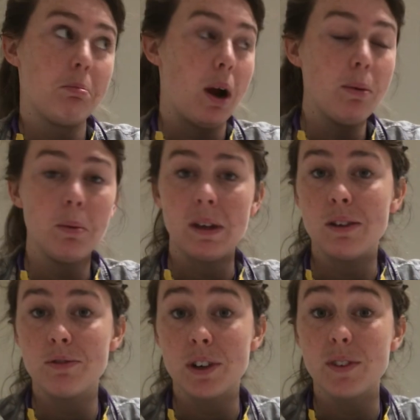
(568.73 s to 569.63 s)
probably
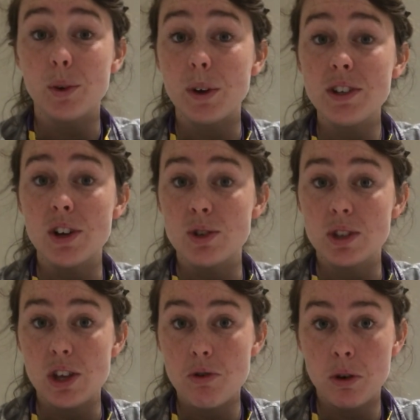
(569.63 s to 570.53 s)
in front of a window so
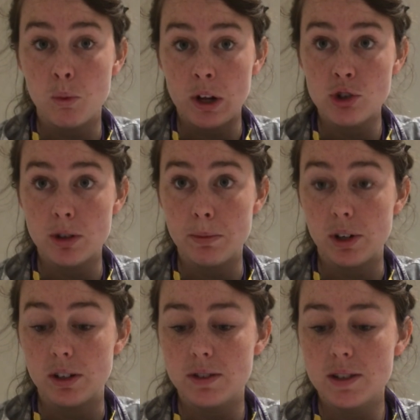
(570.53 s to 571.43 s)
that you can watch the
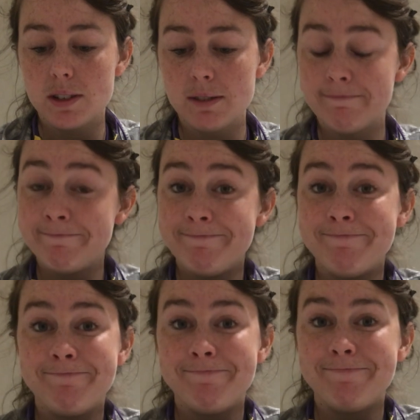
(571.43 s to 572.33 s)
birds
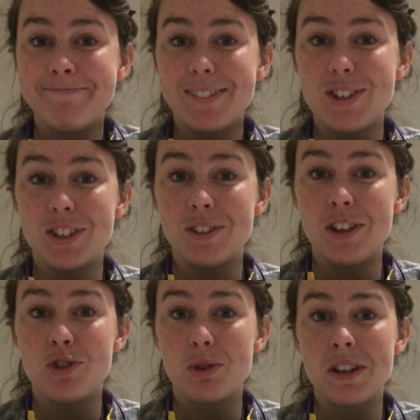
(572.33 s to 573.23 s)

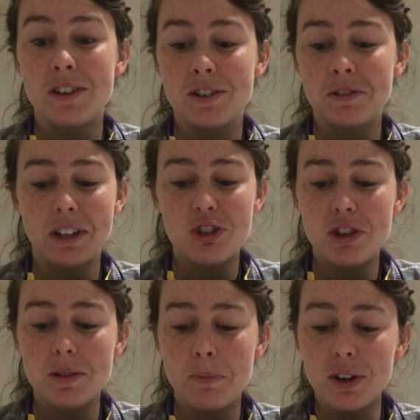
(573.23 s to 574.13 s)
enjoy their
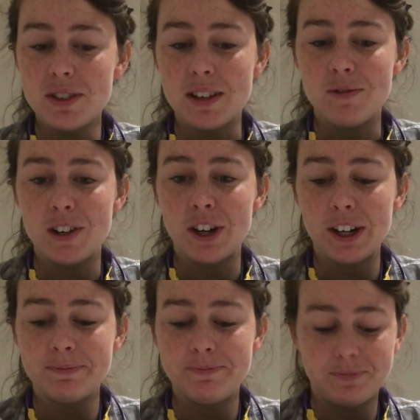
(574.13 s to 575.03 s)
delicious birdseed
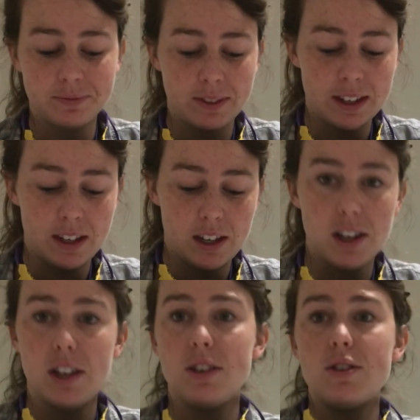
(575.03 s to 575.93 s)
feeder.
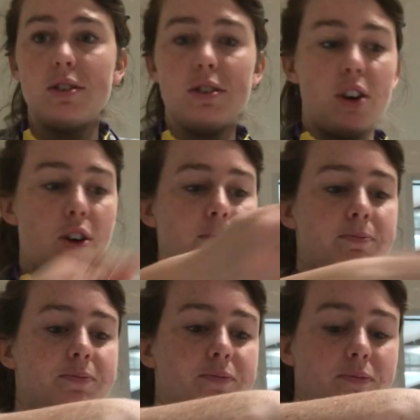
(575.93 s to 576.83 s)
So,
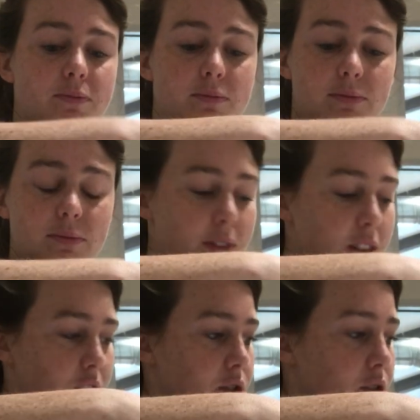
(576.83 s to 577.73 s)

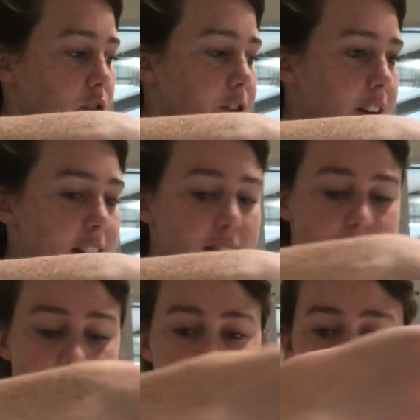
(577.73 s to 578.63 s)
great.
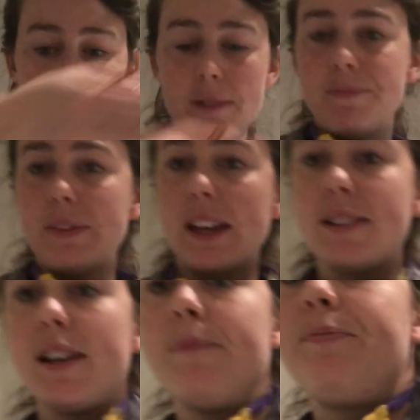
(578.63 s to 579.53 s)
So yeah, like I
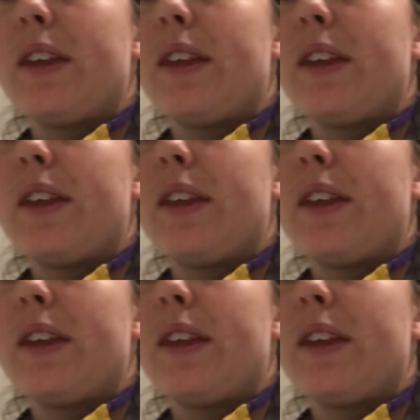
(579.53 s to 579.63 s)
said,